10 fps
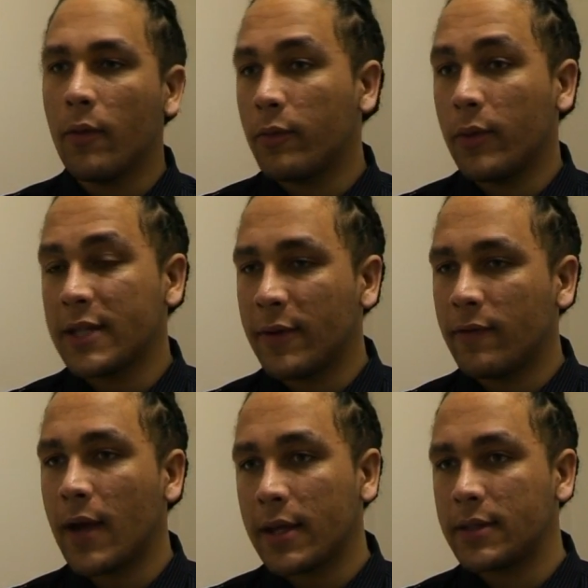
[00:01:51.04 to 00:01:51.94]
let's be
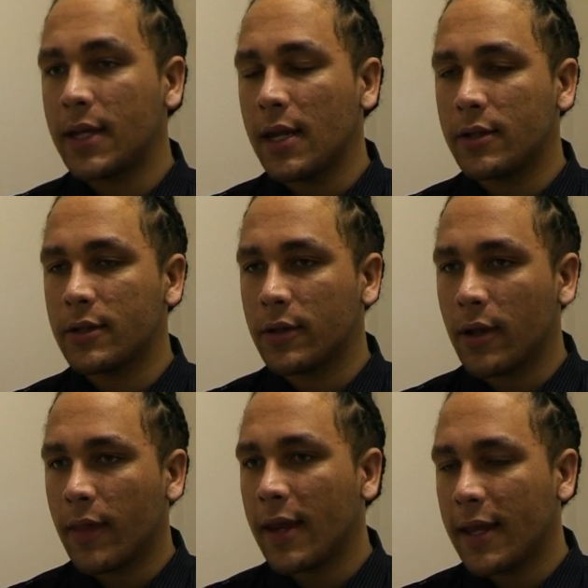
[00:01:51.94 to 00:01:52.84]
fair to teachers,
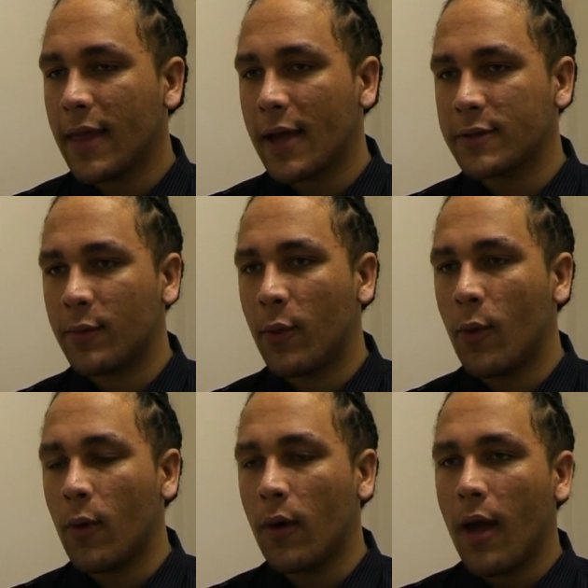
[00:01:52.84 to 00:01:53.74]
they need that
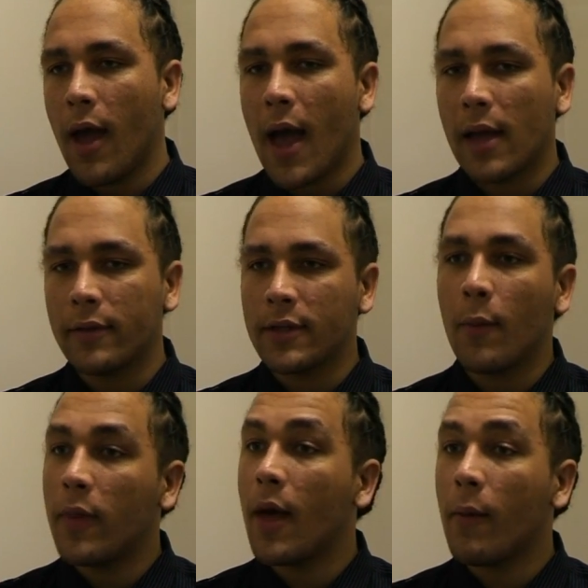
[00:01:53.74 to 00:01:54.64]
support. And
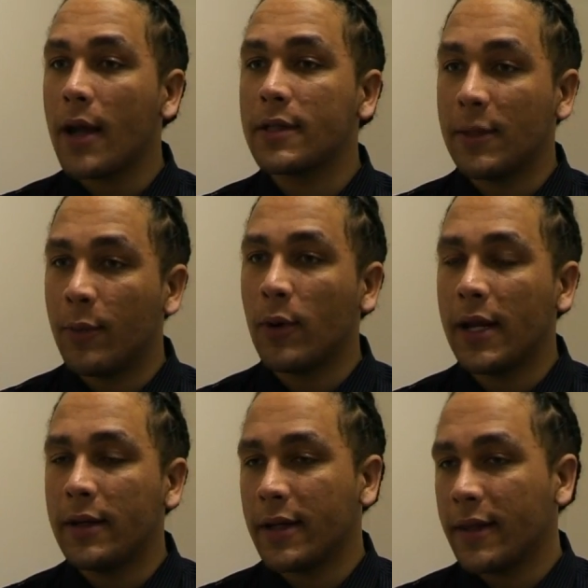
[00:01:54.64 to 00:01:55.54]
some of them are actually
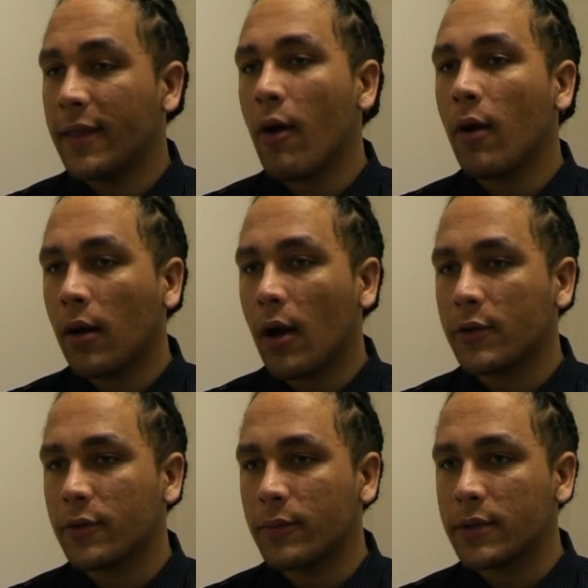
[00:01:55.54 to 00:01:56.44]
bullied in their own
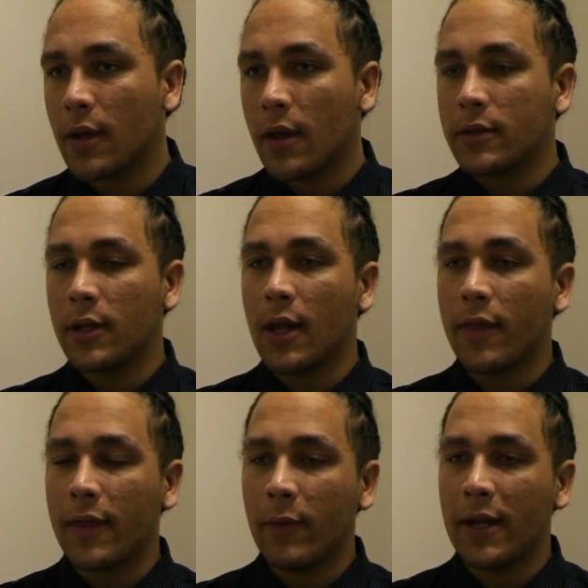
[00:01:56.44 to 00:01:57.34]
classrooms. So,
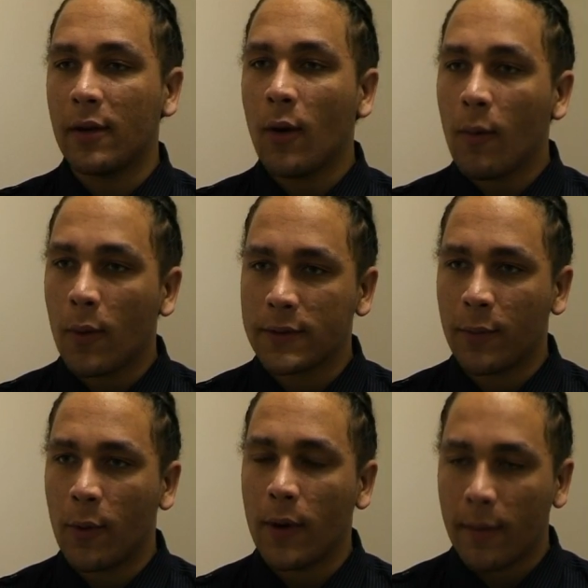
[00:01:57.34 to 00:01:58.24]
I think we need a lot more
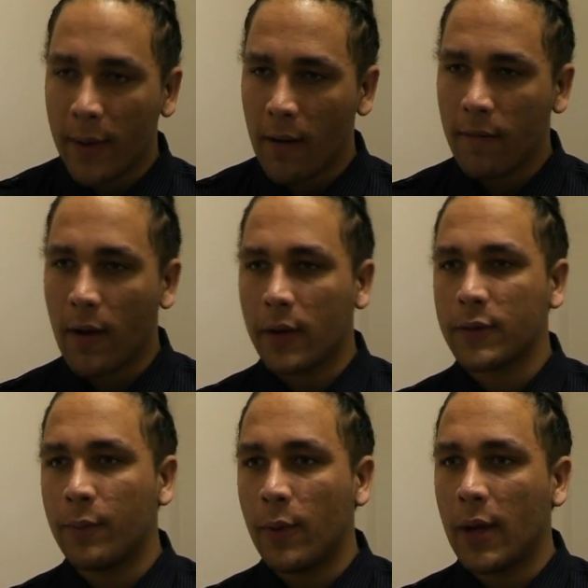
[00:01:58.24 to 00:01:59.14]
support and a bigger
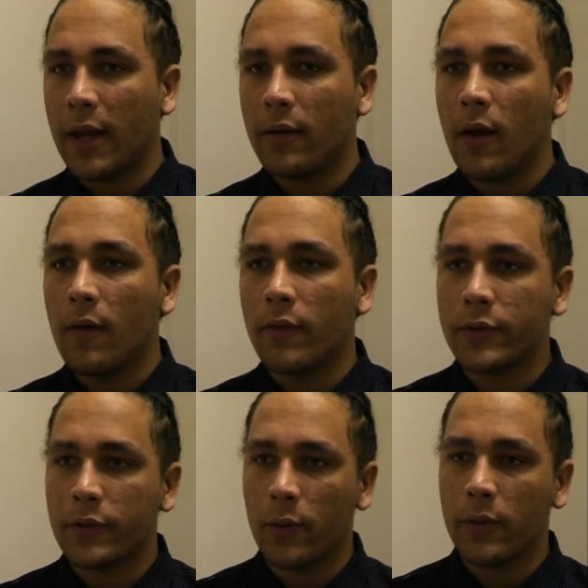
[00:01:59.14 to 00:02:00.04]
focus on bullying for
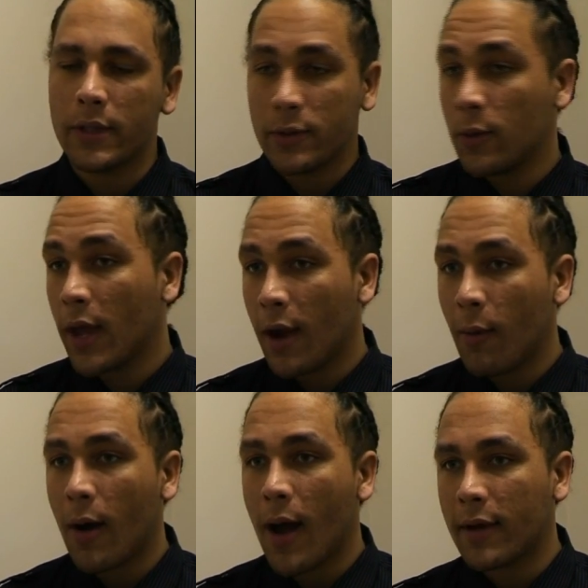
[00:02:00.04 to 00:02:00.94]
schools. It's all very
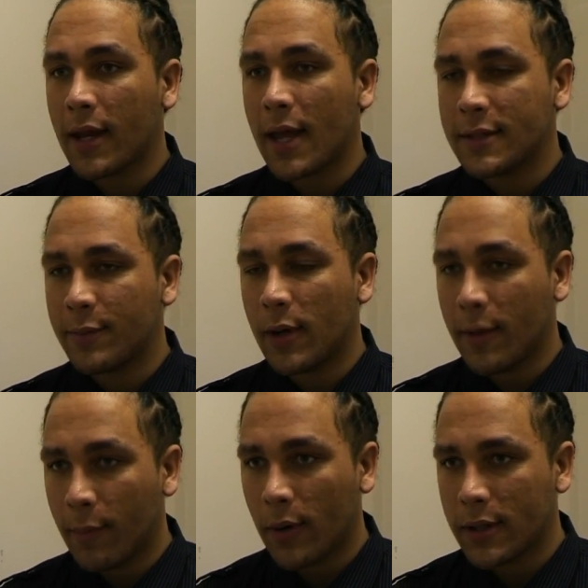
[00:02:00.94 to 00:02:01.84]
well having an
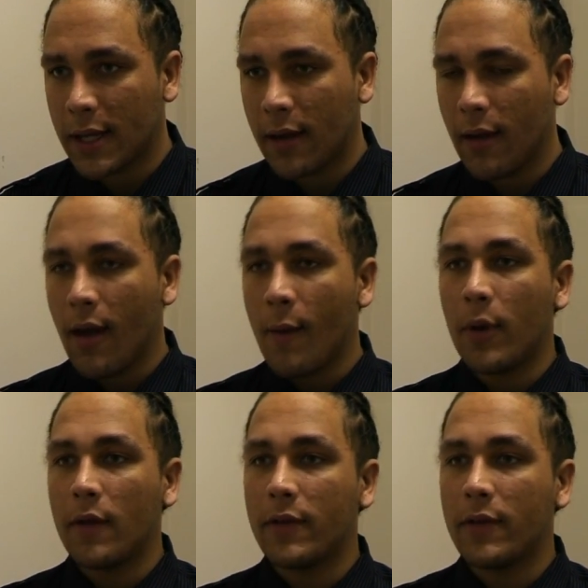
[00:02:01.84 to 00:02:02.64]
anti-bullying policy, but if